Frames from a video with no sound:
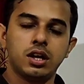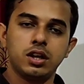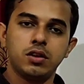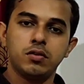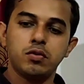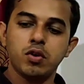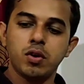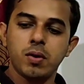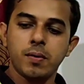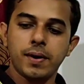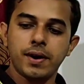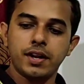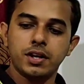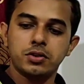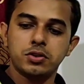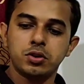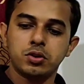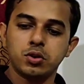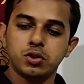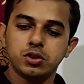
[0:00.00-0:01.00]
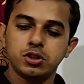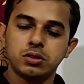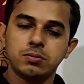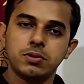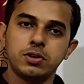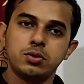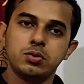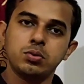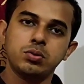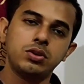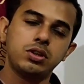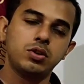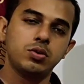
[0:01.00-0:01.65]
if you have understood question number 2,